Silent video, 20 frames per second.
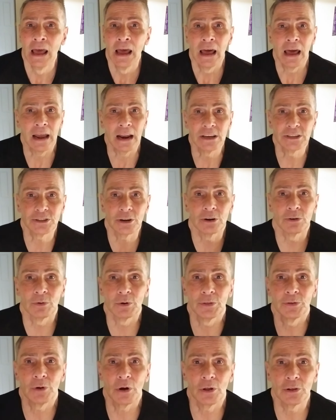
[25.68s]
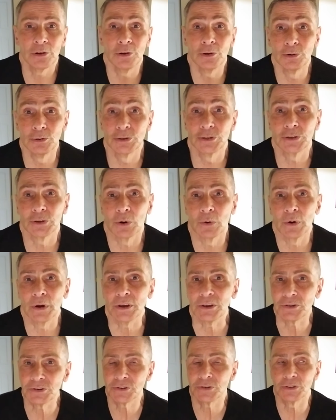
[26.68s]
And I start going through all the news
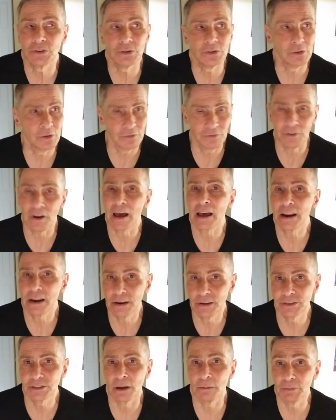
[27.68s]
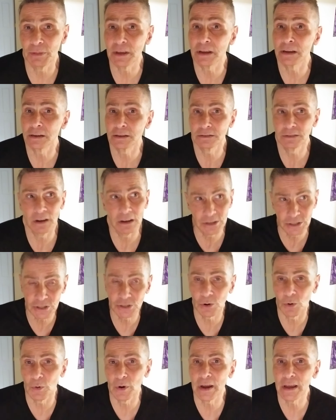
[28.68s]
stories to find something, a
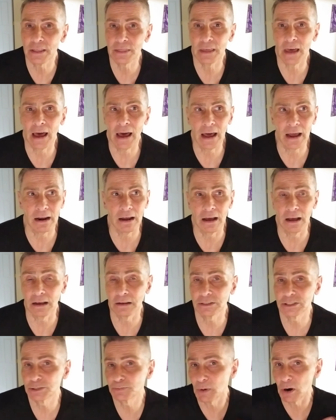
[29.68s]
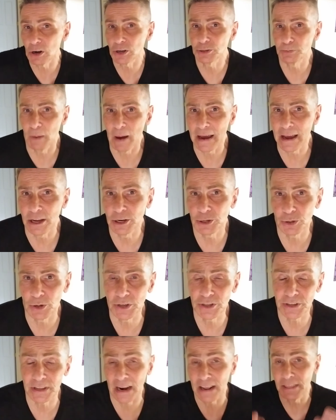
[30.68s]
story that sparks my
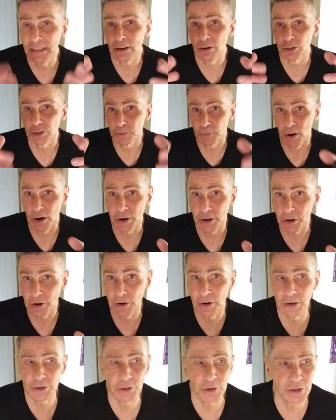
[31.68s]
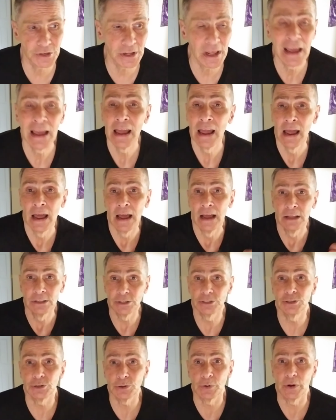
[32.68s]
interest, that I think will spark your interest
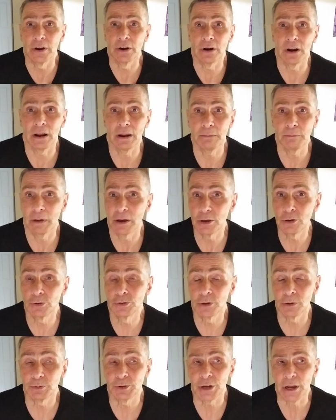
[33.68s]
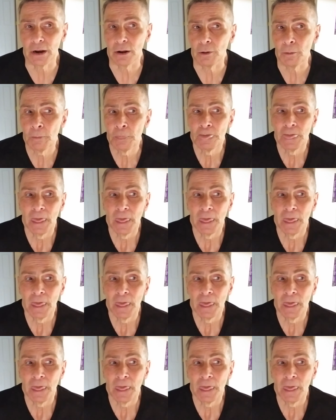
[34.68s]
to do here on my YouTube channel.